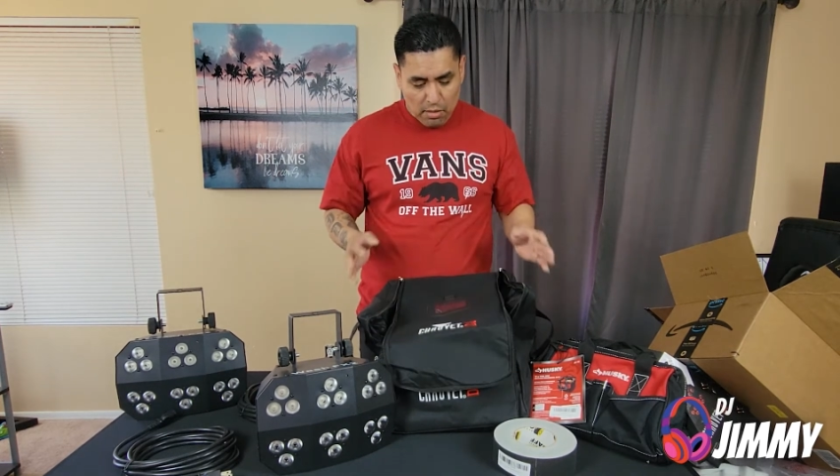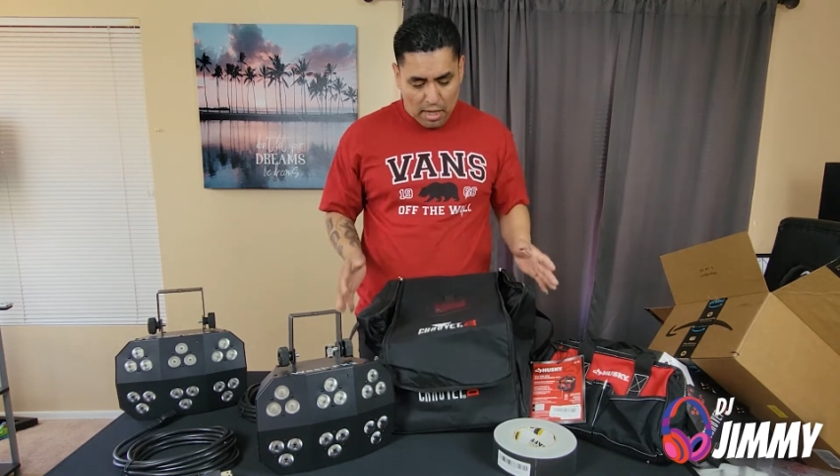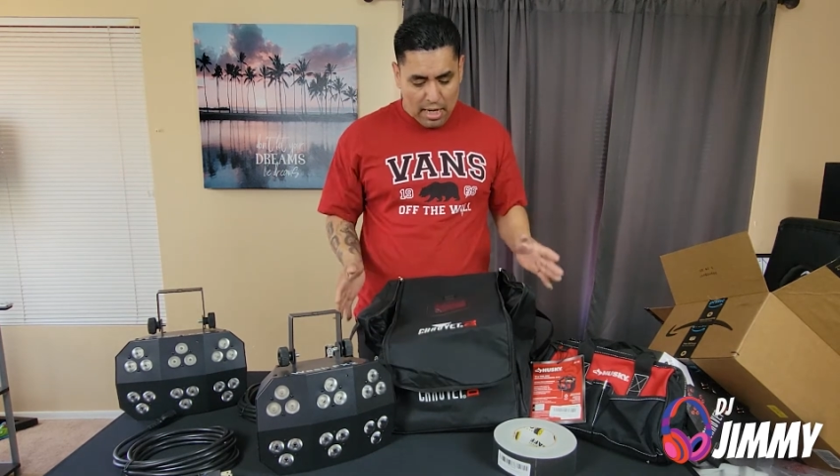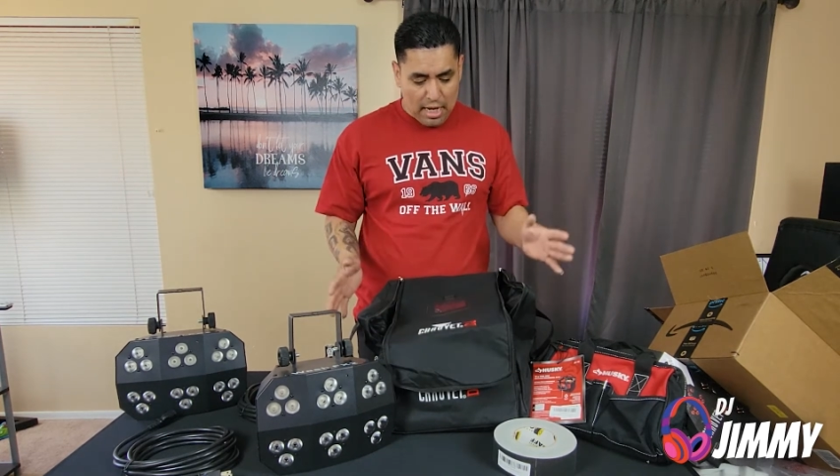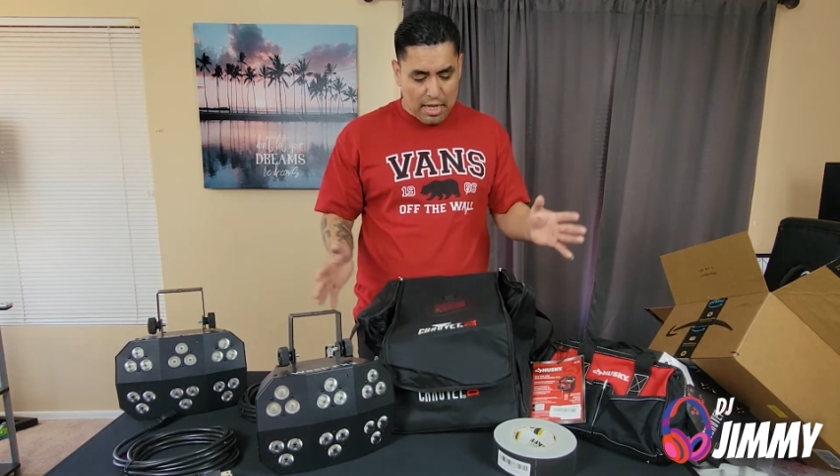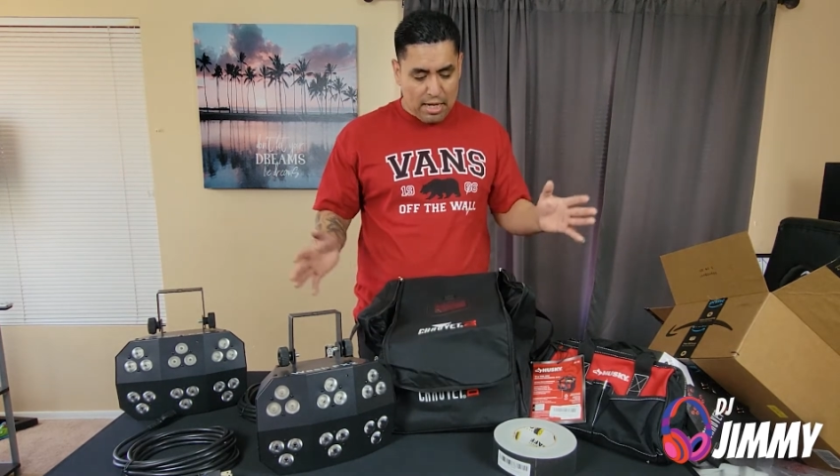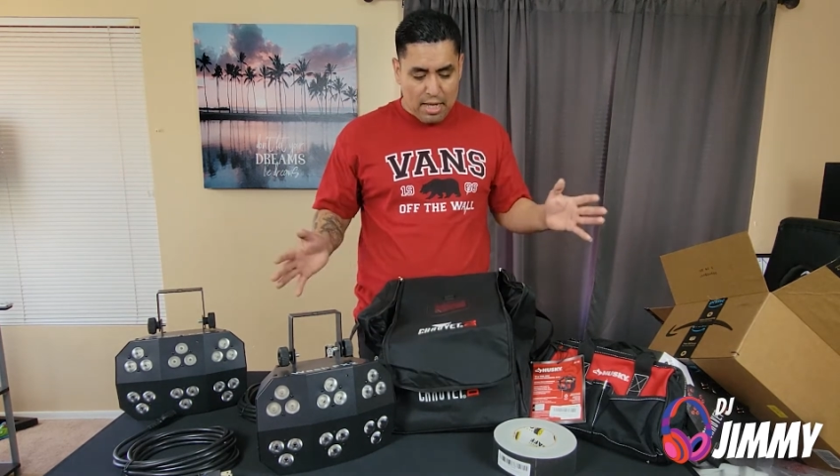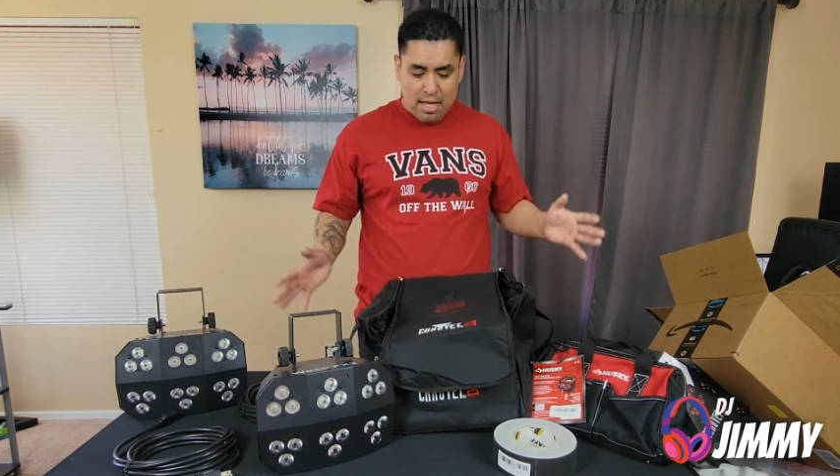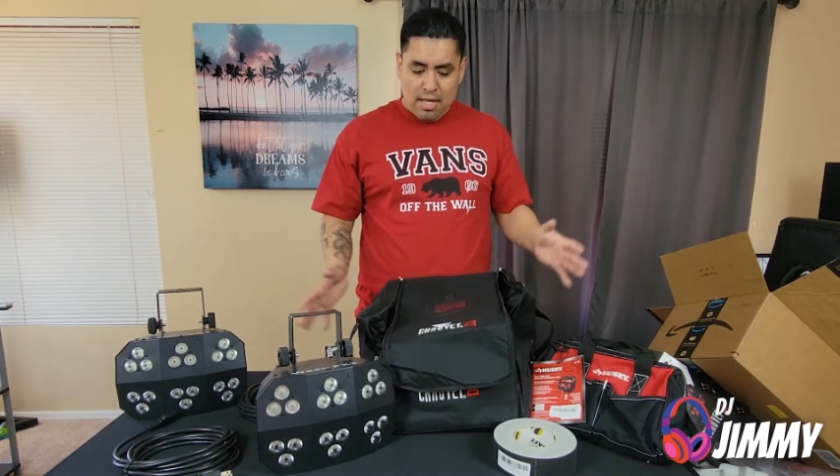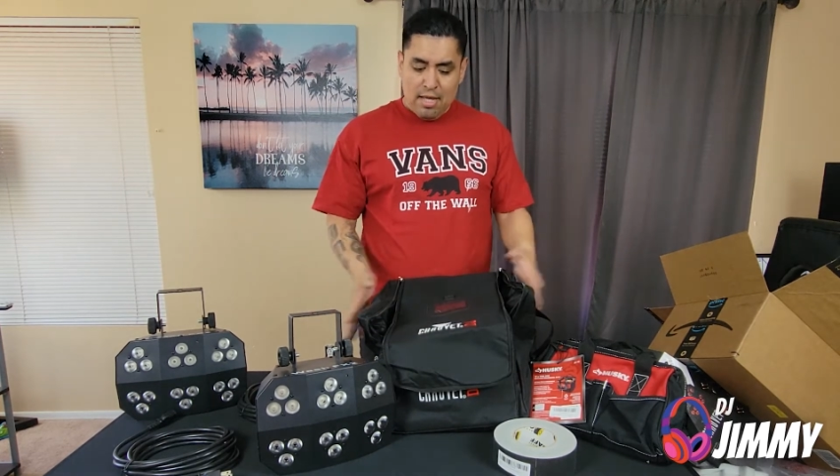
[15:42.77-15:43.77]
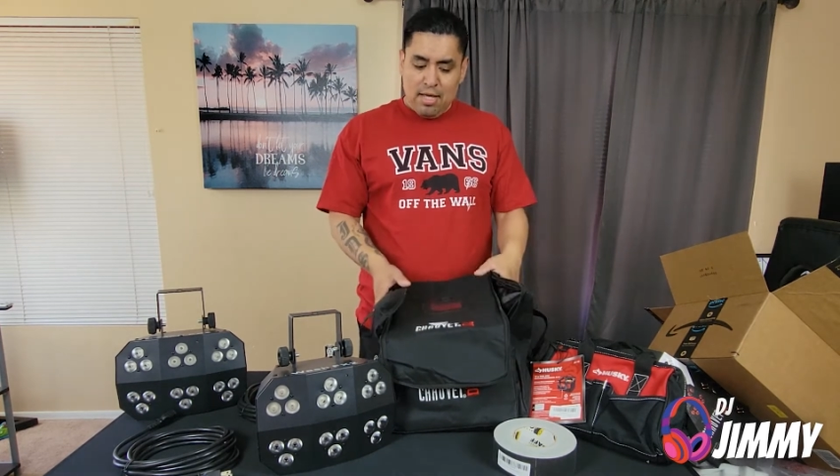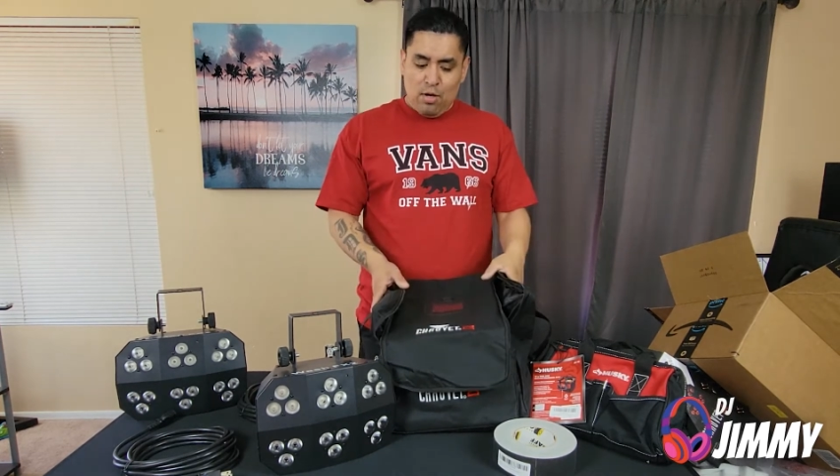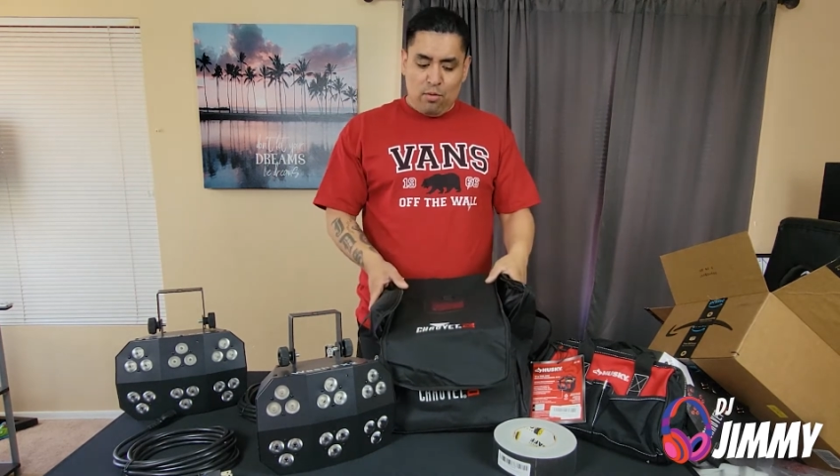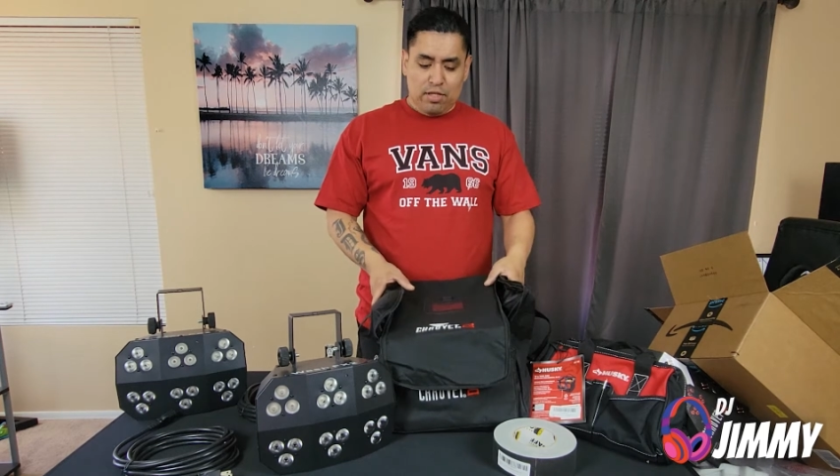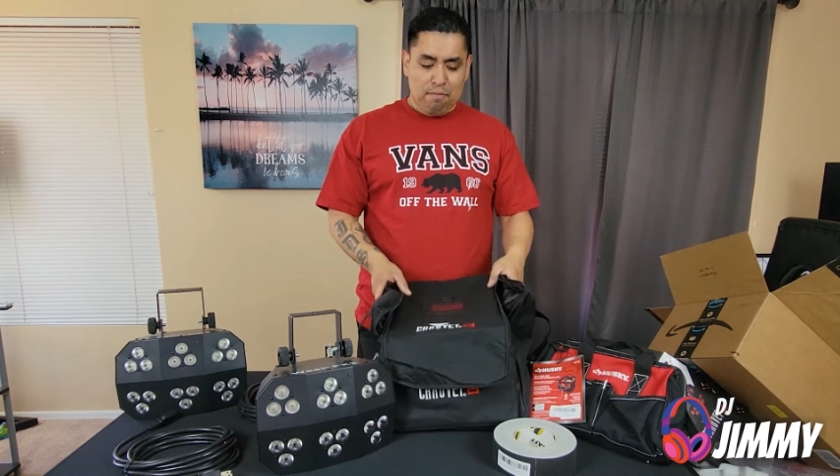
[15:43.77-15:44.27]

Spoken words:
And with the